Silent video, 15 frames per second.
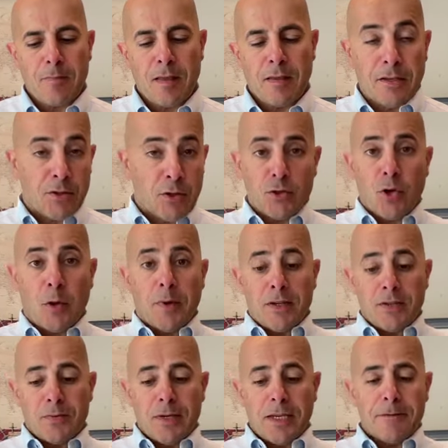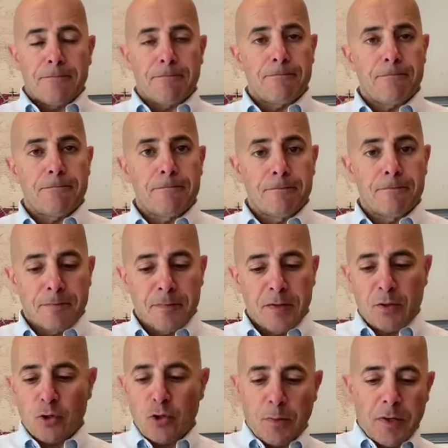This also applies to me. This
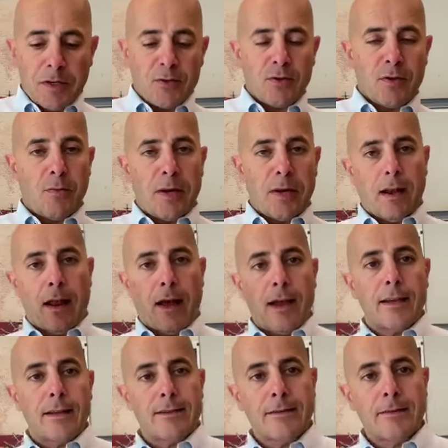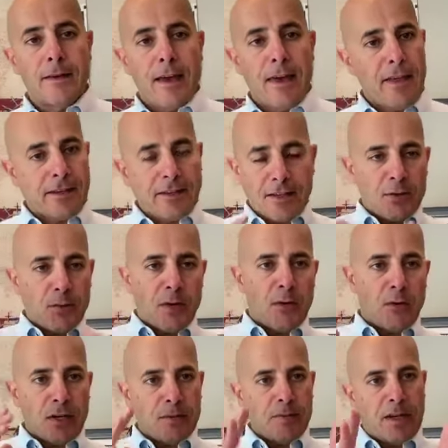also applies to some of my clients. And that's just the way it
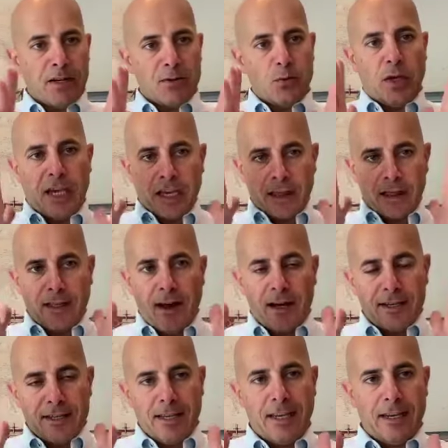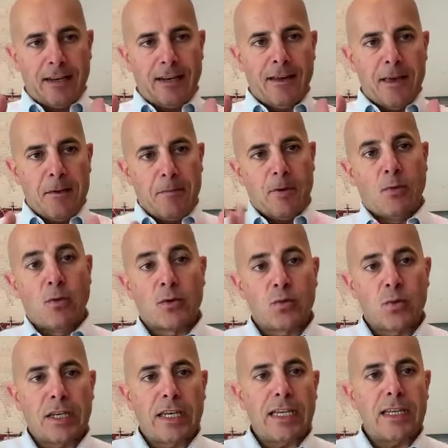works because we got locked in. But what
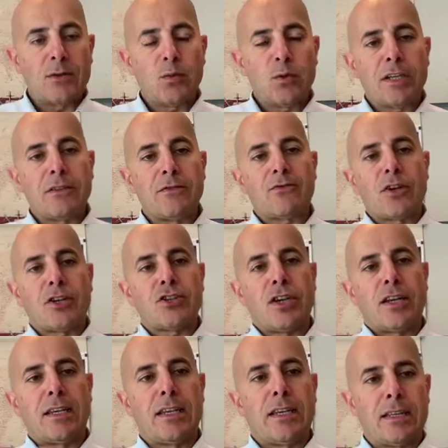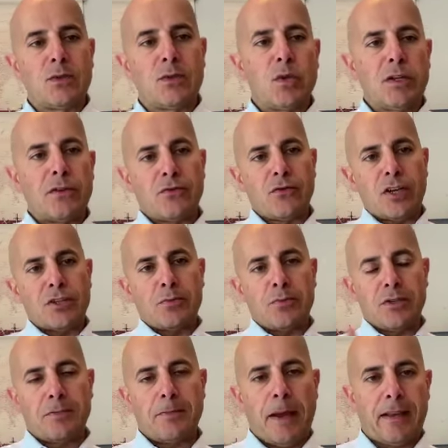we need, we need fresh ideas. We need fresh
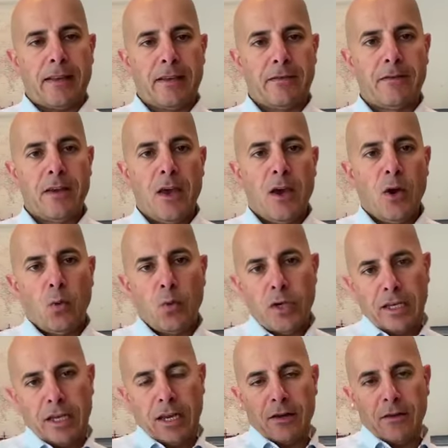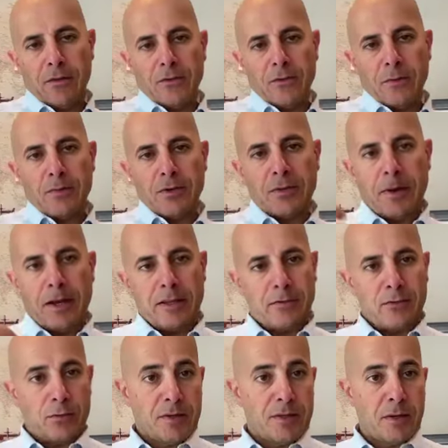perspective. We need a different perspective
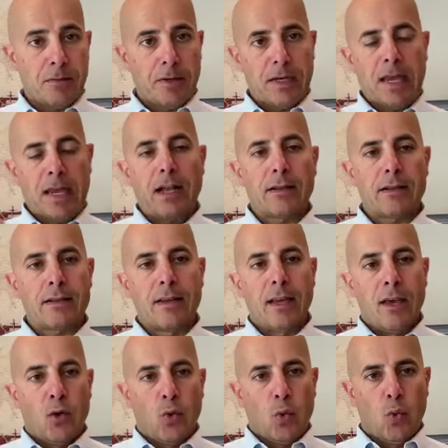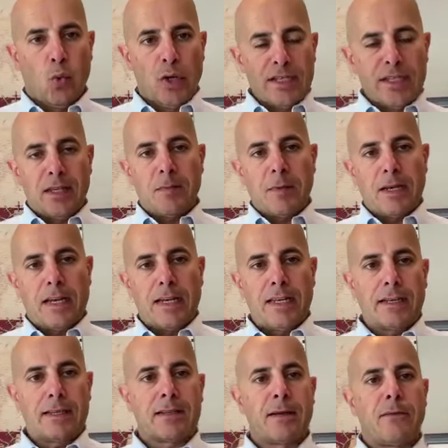from somebody else. Wisdom and
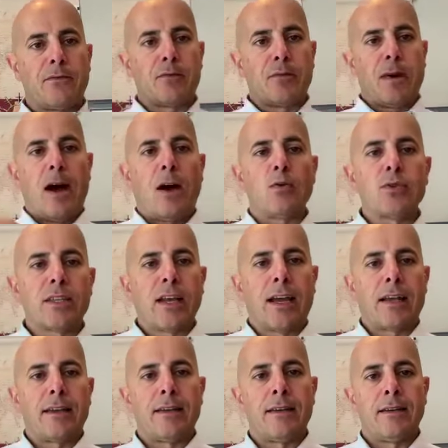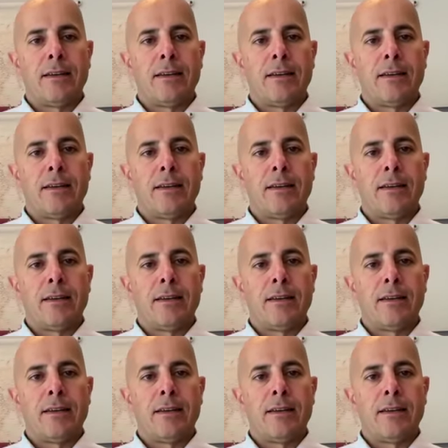ideas come from outside